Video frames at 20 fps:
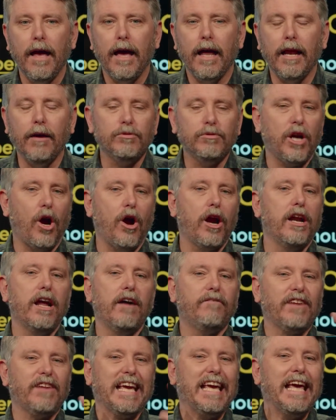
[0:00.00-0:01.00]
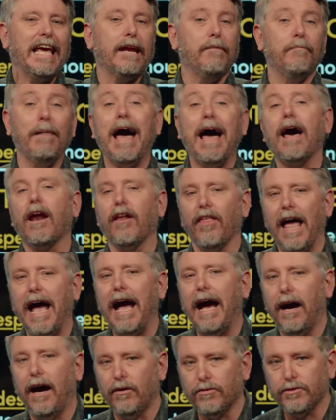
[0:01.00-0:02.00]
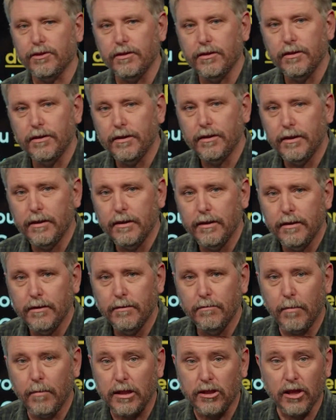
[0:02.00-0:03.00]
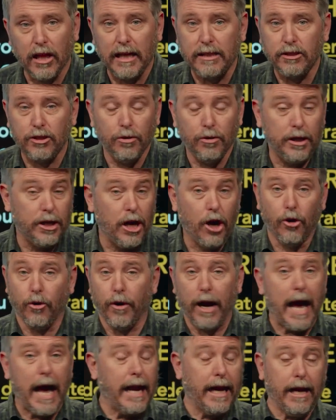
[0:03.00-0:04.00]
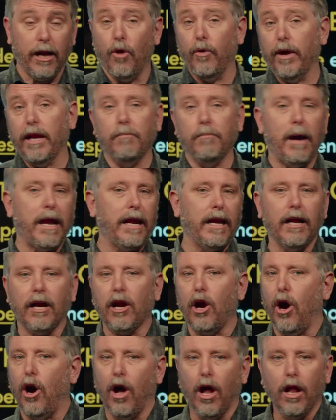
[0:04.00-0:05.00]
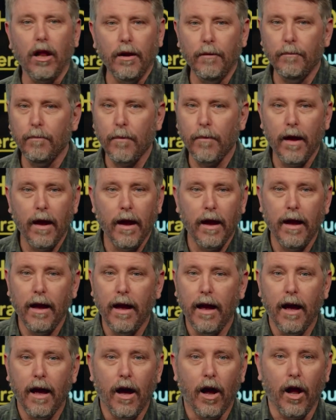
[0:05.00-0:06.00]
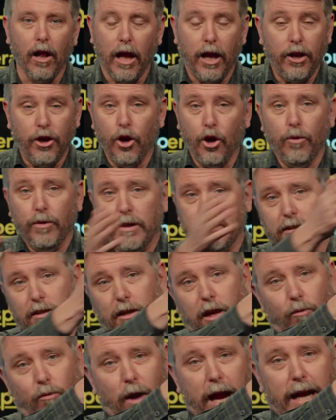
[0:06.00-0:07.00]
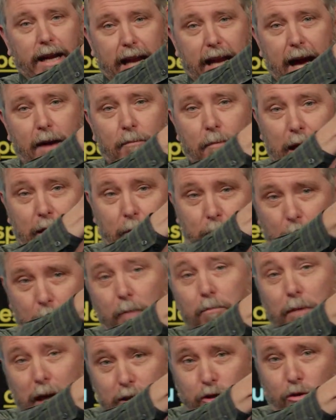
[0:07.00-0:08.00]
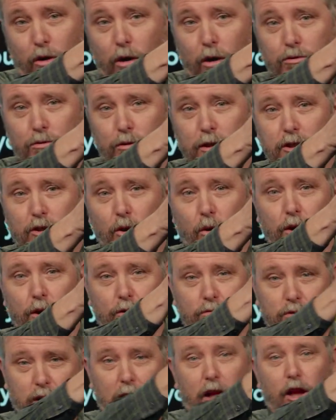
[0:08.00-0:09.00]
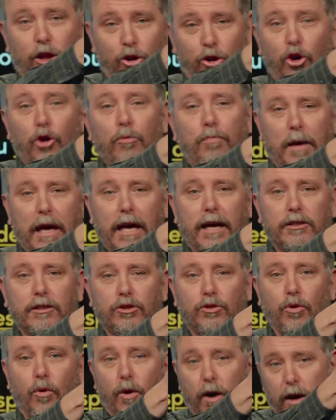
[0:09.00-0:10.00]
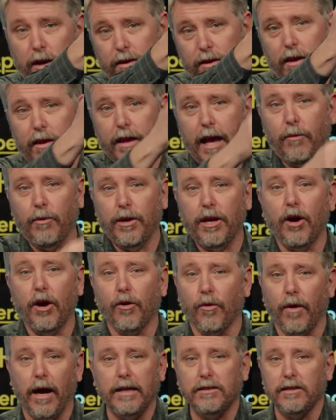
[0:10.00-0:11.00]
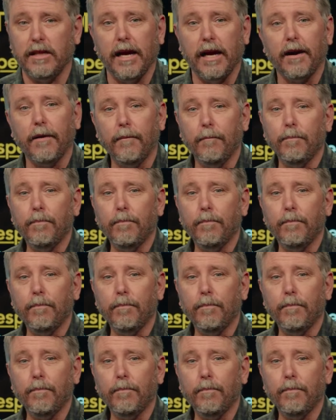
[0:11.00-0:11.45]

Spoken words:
And it was hard enough to get him out of the house, much less to a notary. I didn't know anybody to call. All I knew is right down by the Publix grocery store, there was a little UPS store, and they would notarize there.